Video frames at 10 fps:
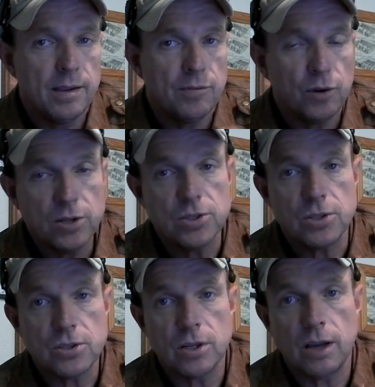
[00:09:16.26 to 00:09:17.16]
For
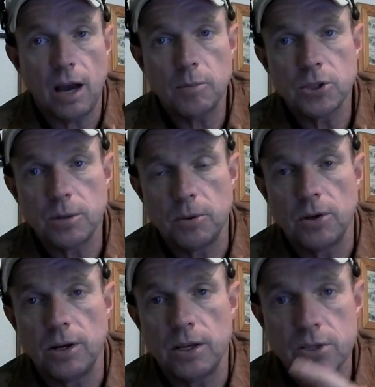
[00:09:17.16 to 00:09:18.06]
instance, some Amish
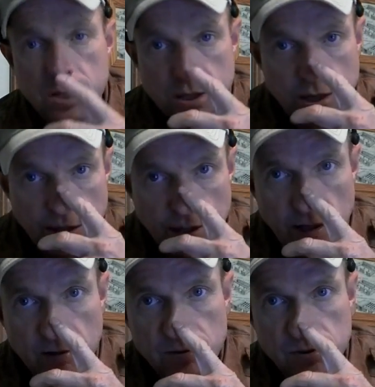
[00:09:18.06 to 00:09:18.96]
communities,
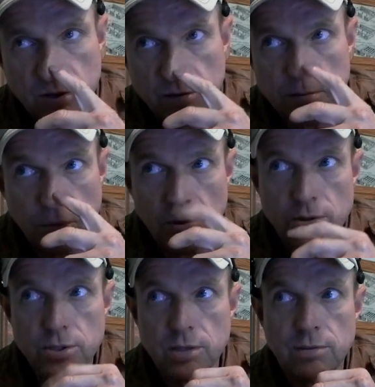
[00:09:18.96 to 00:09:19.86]
I saw a report
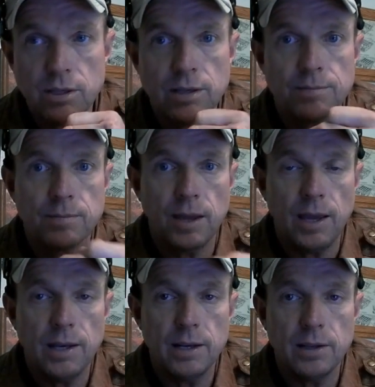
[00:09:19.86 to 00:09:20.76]
on TV,
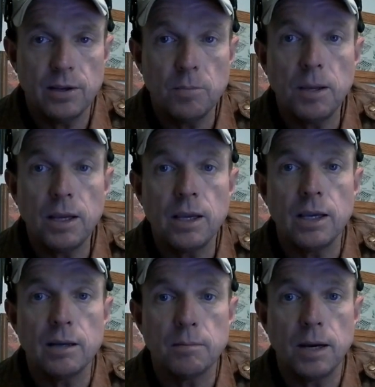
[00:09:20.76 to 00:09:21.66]
and they're being
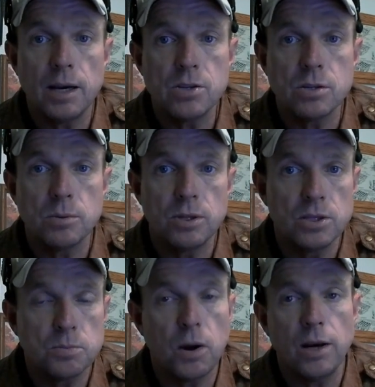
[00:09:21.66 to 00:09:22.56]
hit by some of
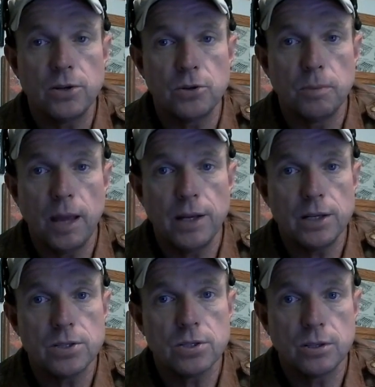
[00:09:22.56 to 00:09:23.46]
these predator
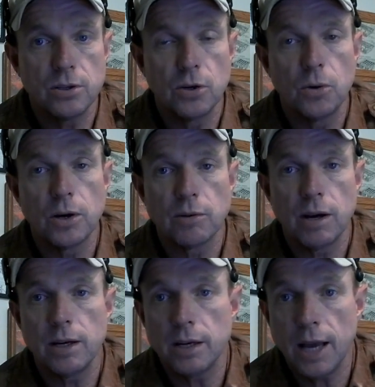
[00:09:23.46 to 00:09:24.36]
bandits. They're going
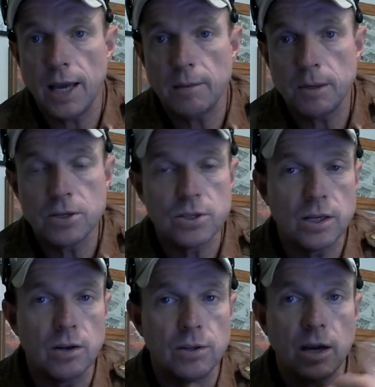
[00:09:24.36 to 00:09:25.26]
around at night because
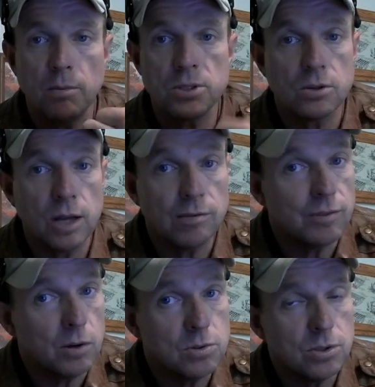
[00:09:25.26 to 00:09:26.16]
they know the Amish don't have
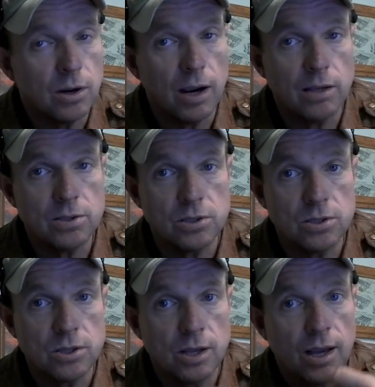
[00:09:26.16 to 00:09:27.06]
phones in their
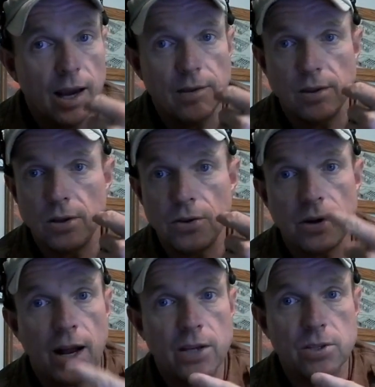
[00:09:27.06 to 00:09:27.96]
houses, and they know
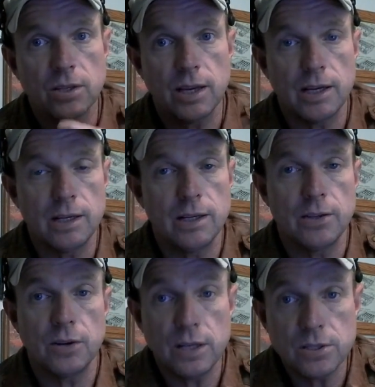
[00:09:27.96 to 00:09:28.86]
they're isolated
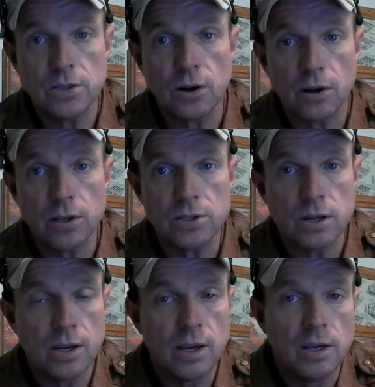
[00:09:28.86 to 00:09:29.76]
and they're easy
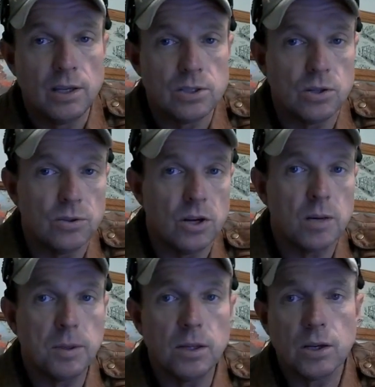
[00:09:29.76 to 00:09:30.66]
targets. So they're
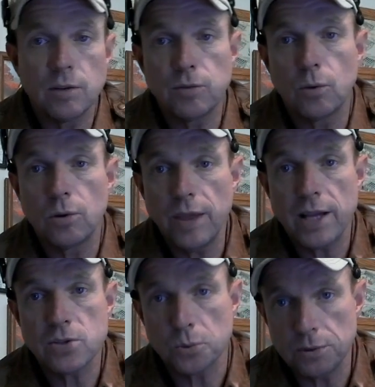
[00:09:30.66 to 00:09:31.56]
going to be looking for
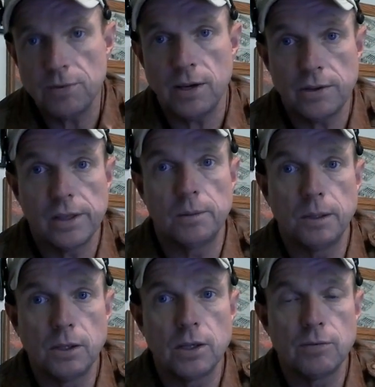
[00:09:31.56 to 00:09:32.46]
that sort of thing. They're going to
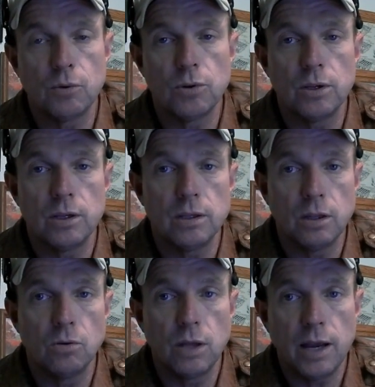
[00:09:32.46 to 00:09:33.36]
be looking for the
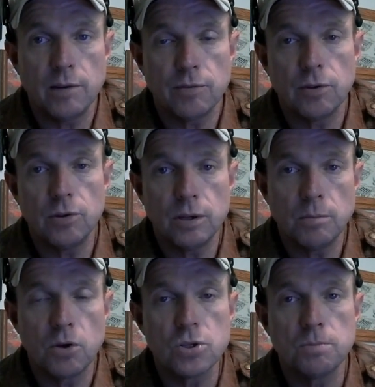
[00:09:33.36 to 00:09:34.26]
low-lying fruit. And
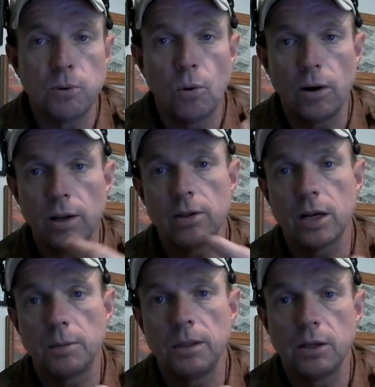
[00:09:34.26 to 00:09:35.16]
most importantly, they're
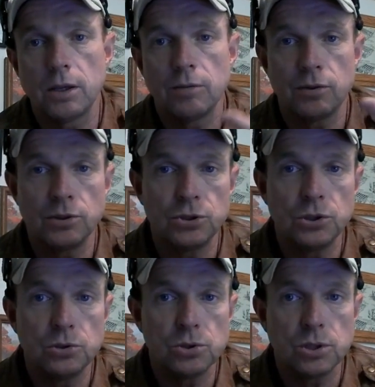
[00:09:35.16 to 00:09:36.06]
going to be looking for
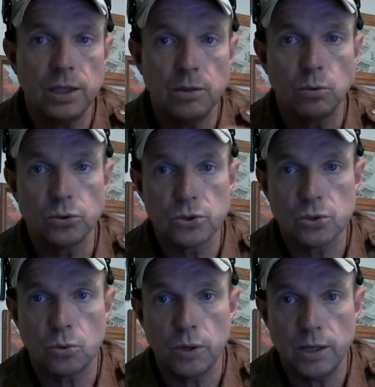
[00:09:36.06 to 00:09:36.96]
juice equals
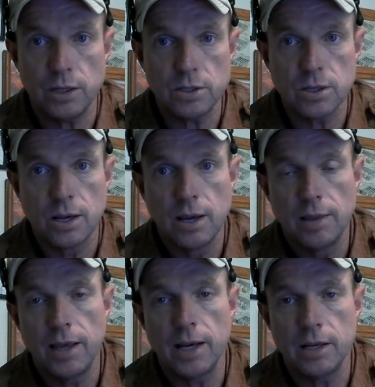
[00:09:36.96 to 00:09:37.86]
squeeze.
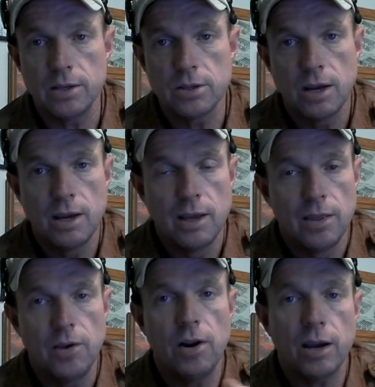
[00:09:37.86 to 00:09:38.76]
That is,
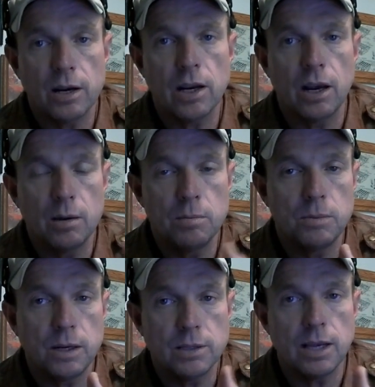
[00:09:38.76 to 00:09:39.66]
they're not going to come
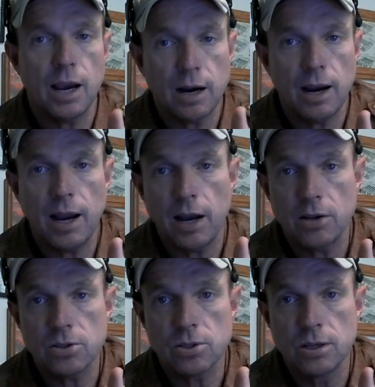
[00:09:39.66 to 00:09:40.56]
attack a
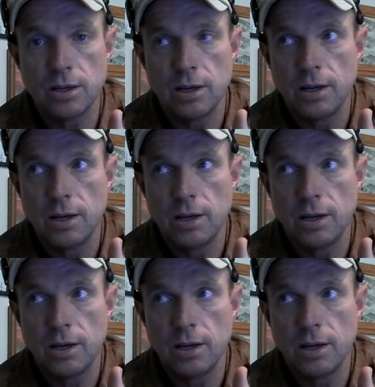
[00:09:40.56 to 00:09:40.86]
house